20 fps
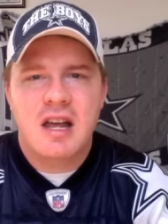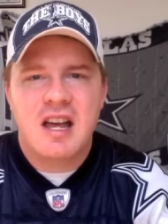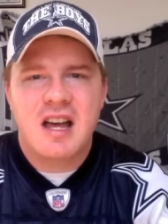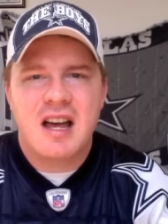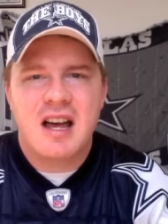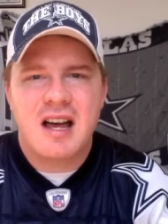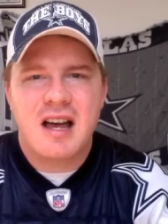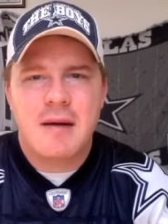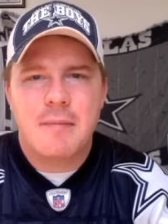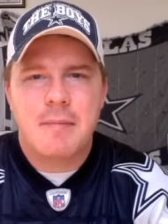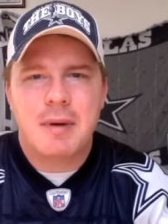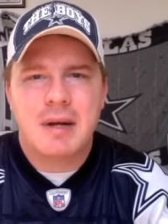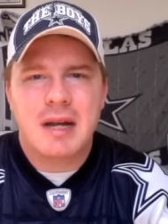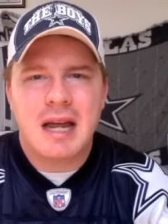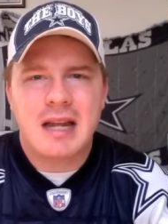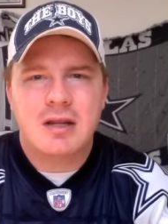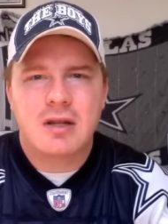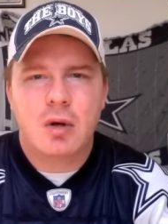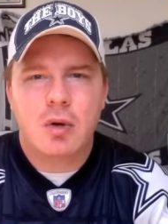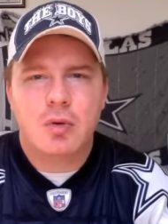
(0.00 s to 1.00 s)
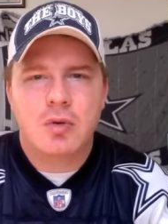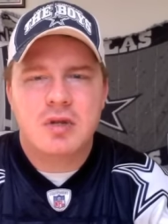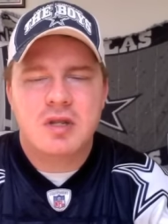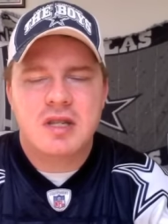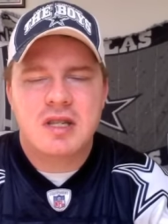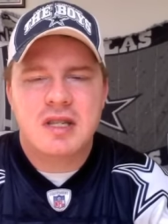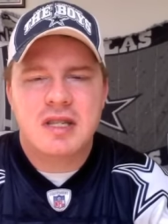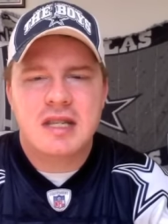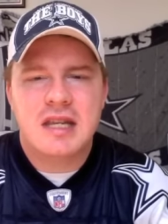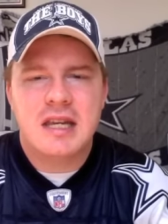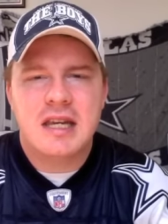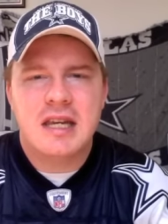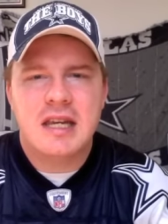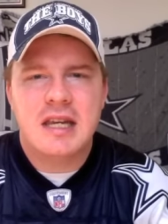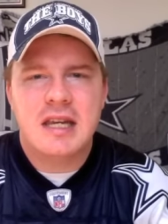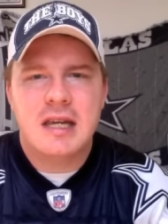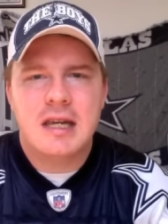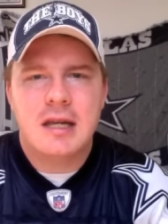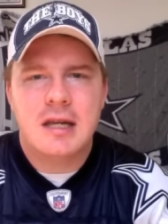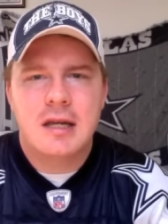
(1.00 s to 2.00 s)
Uh, but I don't
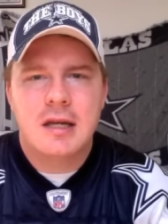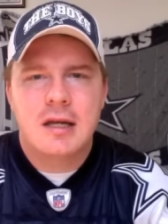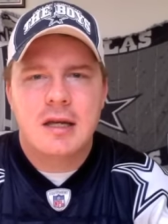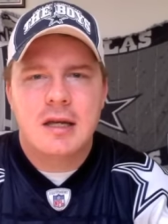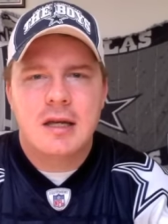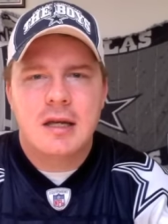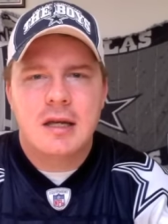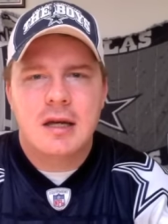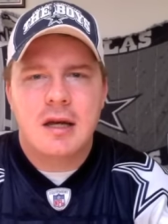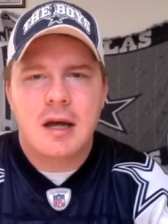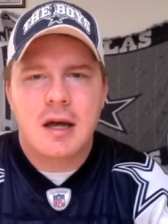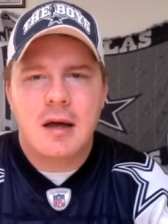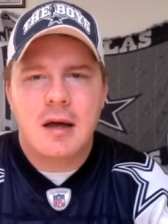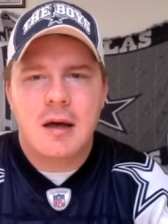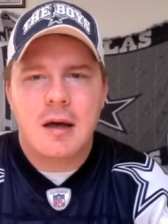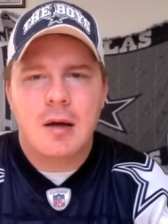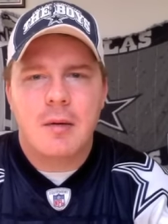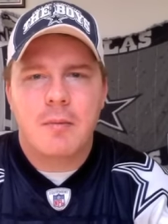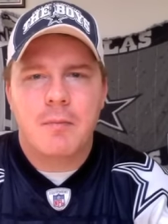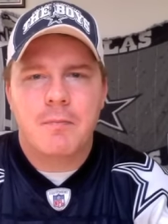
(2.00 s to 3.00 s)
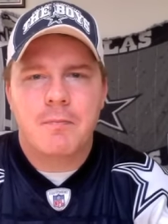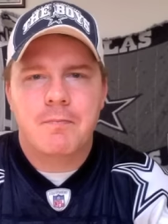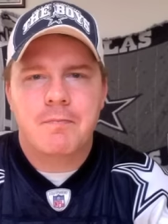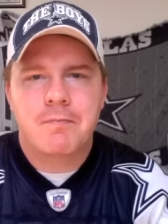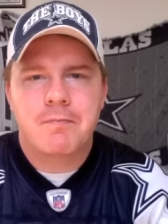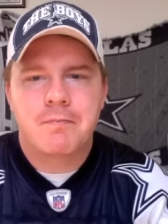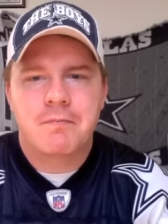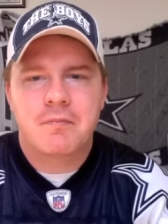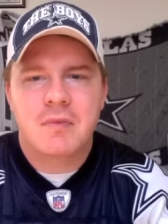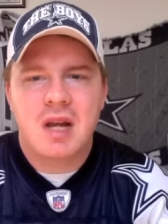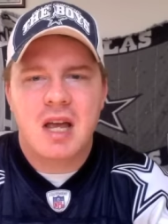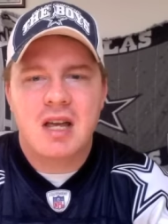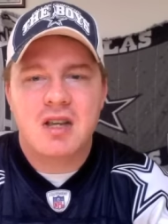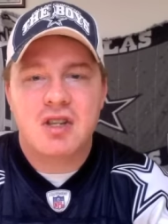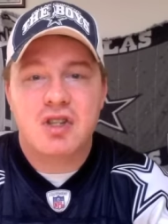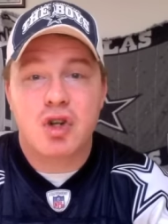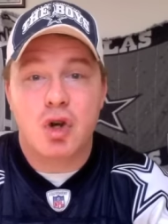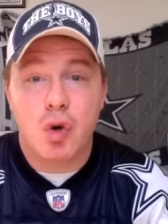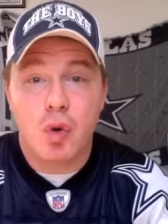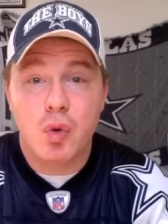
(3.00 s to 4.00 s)
see um,
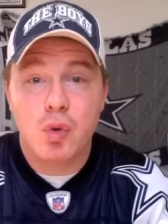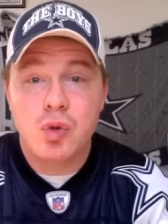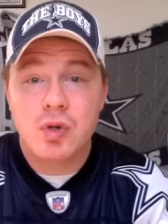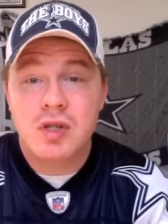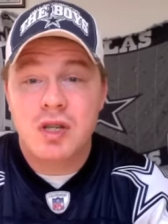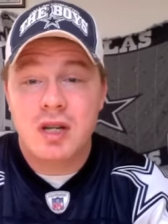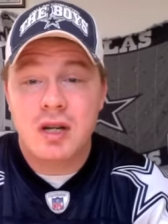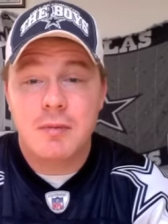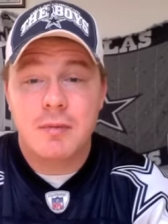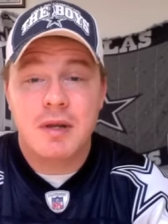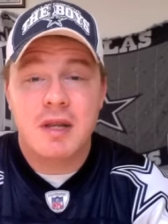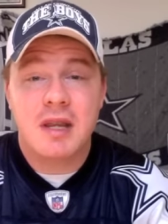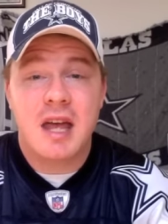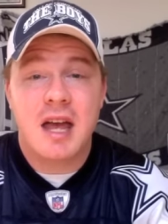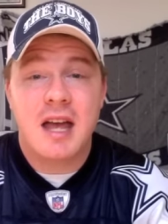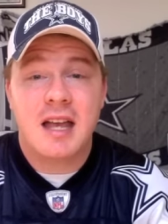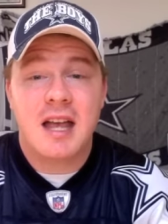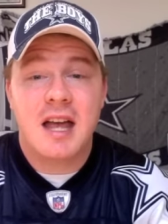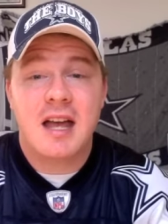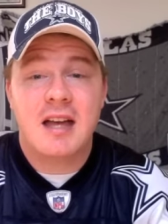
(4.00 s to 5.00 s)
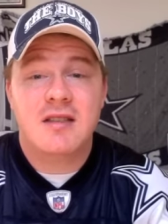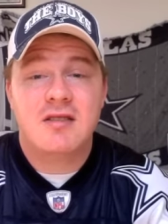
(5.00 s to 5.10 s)
as to who's going to be that guy.